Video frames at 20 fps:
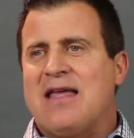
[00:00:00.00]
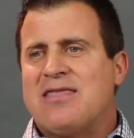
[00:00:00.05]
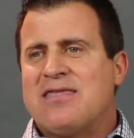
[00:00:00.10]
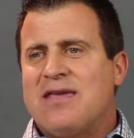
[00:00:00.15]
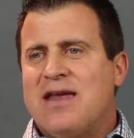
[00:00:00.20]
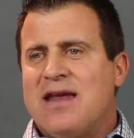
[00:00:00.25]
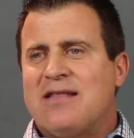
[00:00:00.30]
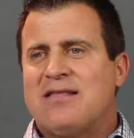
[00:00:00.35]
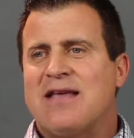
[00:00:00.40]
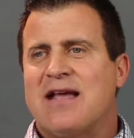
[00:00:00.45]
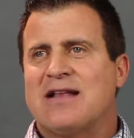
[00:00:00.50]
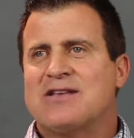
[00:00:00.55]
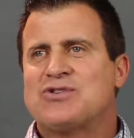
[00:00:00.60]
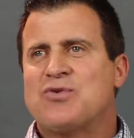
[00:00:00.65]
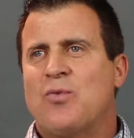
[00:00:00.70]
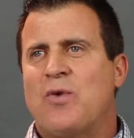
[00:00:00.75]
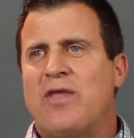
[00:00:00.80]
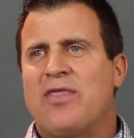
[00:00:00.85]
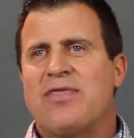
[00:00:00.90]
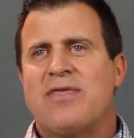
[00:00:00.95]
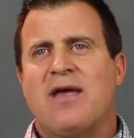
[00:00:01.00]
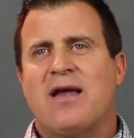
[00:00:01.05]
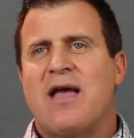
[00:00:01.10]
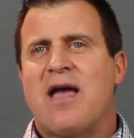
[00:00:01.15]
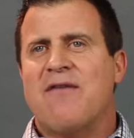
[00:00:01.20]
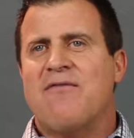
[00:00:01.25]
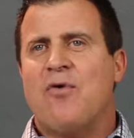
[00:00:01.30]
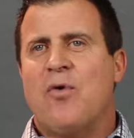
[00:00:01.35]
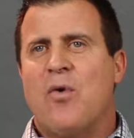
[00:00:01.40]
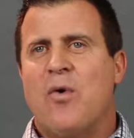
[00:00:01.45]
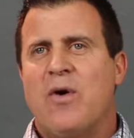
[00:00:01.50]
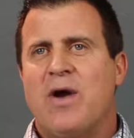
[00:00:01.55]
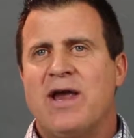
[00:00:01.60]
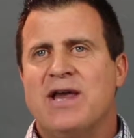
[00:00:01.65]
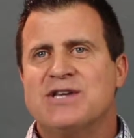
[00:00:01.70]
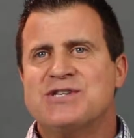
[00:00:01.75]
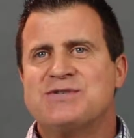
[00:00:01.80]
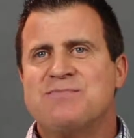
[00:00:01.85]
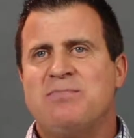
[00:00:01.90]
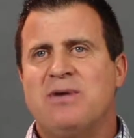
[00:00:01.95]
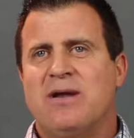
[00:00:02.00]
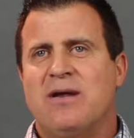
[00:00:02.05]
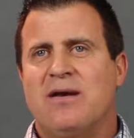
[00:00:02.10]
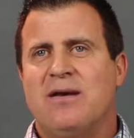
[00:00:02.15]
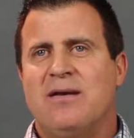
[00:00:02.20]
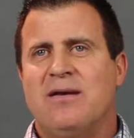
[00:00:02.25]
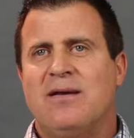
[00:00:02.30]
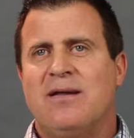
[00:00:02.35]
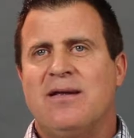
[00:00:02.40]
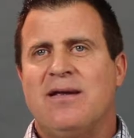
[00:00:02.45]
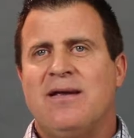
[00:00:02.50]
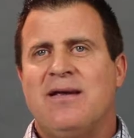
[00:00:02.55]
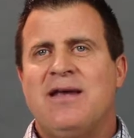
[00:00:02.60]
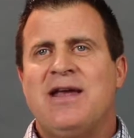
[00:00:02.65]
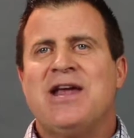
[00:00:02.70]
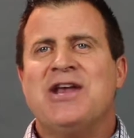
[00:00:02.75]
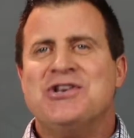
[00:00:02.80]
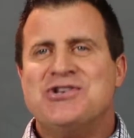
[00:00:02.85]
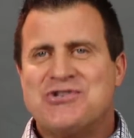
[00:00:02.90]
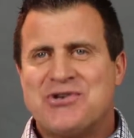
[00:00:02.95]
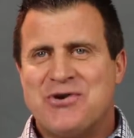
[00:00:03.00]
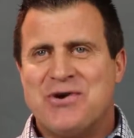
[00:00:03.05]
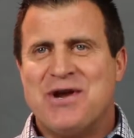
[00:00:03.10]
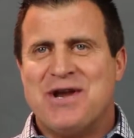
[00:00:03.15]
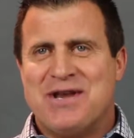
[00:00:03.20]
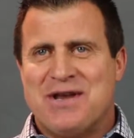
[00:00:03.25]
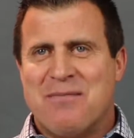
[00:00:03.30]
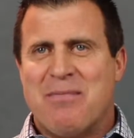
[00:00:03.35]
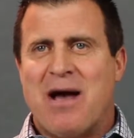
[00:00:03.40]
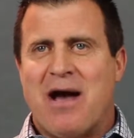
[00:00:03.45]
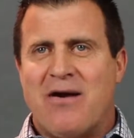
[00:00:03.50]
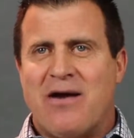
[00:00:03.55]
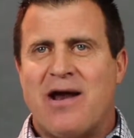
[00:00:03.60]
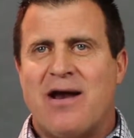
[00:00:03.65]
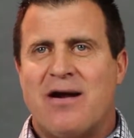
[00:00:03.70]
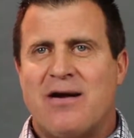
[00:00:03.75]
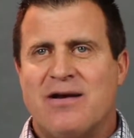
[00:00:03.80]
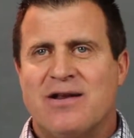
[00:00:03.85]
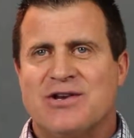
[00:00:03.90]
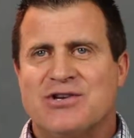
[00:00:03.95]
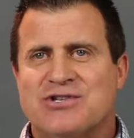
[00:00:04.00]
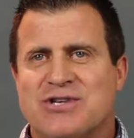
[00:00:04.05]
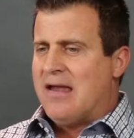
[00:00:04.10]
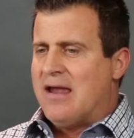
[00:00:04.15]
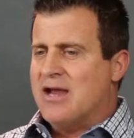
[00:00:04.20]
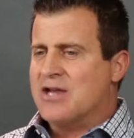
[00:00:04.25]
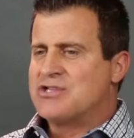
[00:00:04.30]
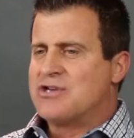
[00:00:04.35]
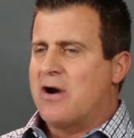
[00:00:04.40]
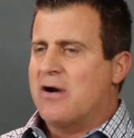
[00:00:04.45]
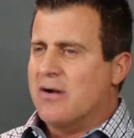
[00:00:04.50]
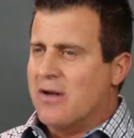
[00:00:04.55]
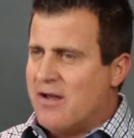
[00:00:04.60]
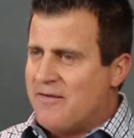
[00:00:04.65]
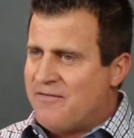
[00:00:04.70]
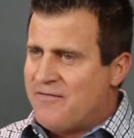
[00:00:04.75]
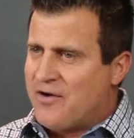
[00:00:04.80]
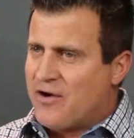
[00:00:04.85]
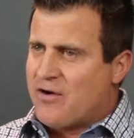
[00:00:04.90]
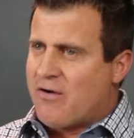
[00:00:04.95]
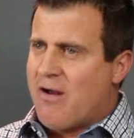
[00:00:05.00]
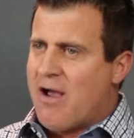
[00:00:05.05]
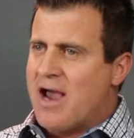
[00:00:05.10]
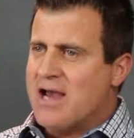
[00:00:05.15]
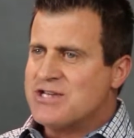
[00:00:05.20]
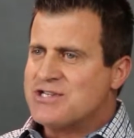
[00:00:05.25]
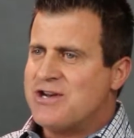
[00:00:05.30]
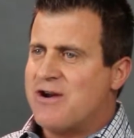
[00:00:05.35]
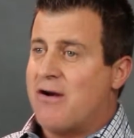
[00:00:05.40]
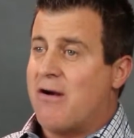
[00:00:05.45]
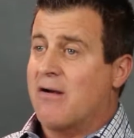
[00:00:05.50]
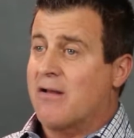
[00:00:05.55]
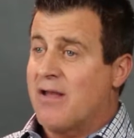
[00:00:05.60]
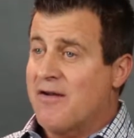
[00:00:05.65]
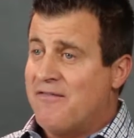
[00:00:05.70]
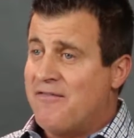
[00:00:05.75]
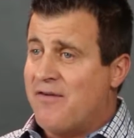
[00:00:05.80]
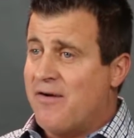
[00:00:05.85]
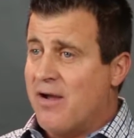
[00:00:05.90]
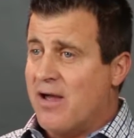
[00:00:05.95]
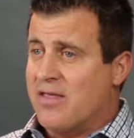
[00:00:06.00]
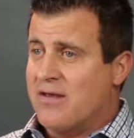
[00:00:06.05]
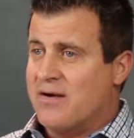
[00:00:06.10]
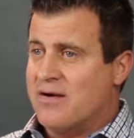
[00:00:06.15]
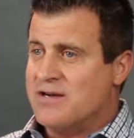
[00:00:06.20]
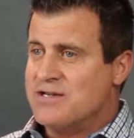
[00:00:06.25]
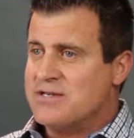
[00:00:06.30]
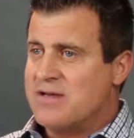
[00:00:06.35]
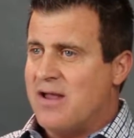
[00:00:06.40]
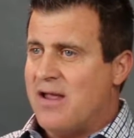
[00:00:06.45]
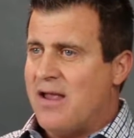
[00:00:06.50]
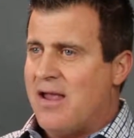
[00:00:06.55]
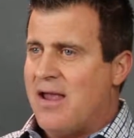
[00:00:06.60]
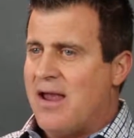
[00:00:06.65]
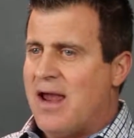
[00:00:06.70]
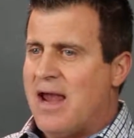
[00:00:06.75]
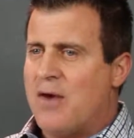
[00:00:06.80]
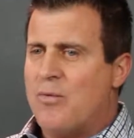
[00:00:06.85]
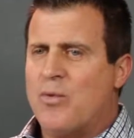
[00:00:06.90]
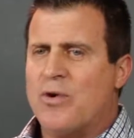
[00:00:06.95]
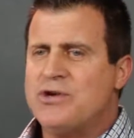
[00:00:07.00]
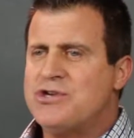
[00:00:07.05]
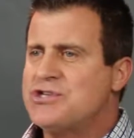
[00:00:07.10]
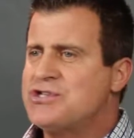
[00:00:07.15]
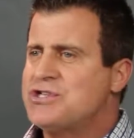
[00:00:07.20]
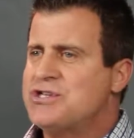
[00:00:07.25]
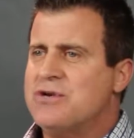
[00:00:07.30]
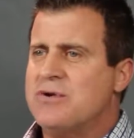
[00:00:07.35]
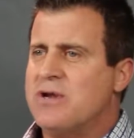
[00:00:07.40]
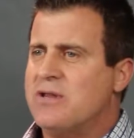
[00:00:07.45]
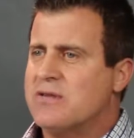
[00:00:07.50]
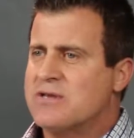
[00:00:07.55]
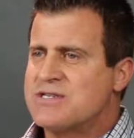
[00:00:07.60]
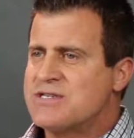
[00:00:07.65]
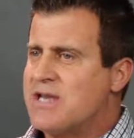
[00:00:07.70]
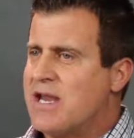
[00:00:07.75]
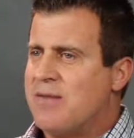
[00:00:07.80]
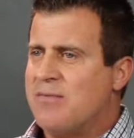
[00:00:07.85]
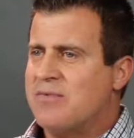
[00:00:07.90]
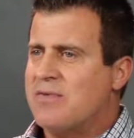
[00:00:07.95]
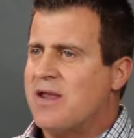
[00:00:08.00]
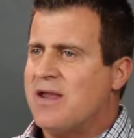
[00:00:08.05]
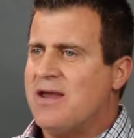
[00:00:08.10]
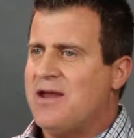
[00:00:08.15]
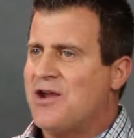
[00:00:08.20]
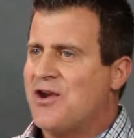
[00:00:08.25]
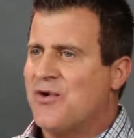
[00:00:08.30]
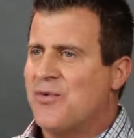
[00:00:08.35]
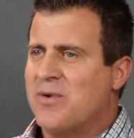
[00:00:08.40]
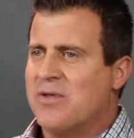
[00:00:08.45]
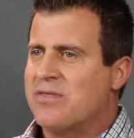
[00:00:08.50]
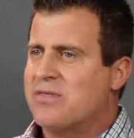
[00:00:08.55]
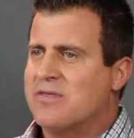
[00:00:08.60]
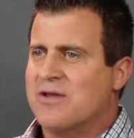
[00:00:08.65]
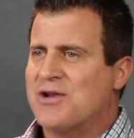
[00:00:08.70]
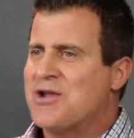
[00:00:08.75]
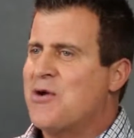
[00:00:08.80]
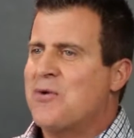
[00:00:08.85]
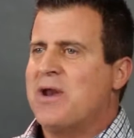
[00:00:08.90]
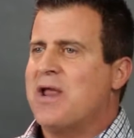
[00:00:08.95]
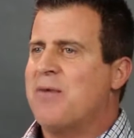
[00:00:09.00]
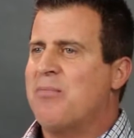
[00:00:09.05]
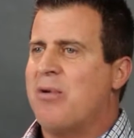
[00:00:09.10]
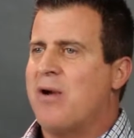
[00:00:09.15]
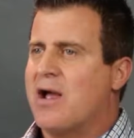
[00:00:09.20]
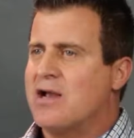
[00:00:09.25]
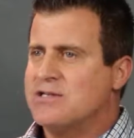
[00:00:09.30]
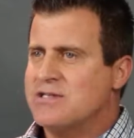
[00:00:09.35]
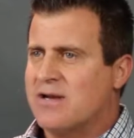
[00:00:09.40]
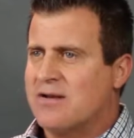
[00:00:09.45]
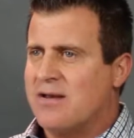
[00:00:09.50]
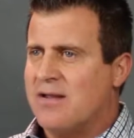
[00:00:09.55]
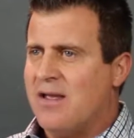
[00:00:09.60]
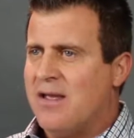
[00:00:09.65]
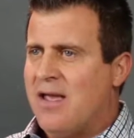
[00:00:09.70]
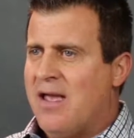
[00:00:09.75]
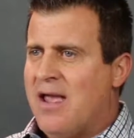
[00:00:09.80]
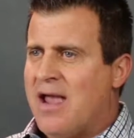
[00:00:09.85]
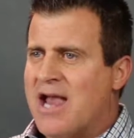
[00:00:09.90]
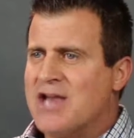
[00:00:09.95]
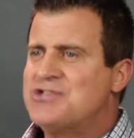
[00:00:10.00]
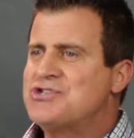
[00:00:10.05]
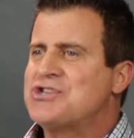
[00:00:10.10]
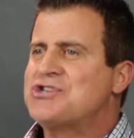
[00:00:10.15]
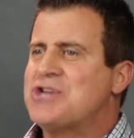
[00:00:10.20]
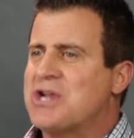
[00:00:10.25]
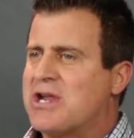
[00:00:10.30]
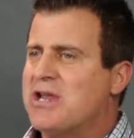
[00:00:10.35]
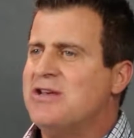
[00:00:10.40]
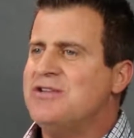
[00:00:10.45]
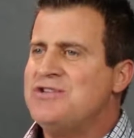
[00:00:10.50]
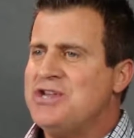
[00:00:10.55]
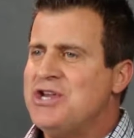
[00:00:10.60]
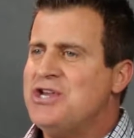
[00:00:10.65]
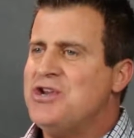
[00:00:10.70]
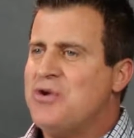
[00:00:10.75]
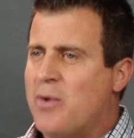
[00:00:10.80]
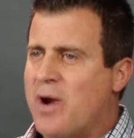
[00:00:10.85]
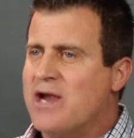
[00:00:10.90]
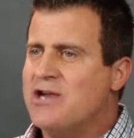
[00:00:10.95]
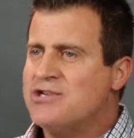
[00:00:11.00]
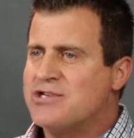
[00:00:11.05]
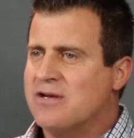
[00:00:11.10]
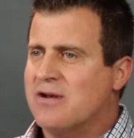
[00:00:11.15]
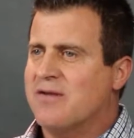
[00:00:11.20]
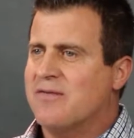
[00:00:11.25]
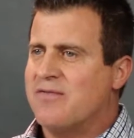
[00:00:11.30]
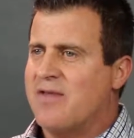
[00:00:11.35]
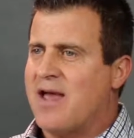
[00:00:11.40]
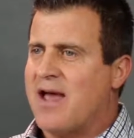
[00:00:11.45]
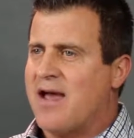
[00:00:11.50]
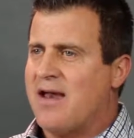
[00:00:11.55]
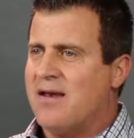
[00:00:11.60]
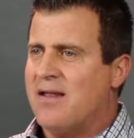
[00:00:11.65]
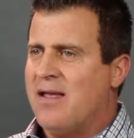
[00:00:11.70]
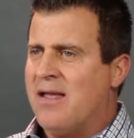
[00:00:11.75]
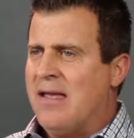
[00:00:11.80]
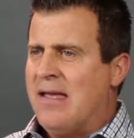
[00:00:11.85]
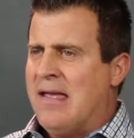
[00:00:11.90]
I think that's one thing I've always been intrigued about Heritage. It's our love for Christ and our love for others. And we're just doing the same thing here with the Kone Project. It's just a continuation of that.